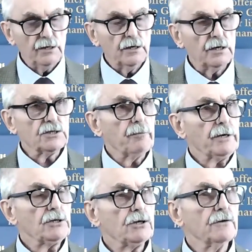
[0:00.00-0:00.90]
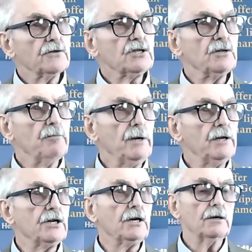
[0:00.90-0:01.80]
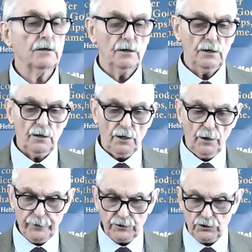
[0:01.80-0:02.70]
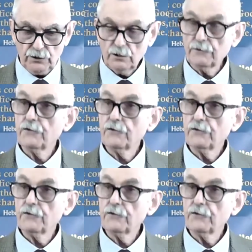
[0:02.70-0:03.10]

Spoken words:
It's a picture of stability, a picture of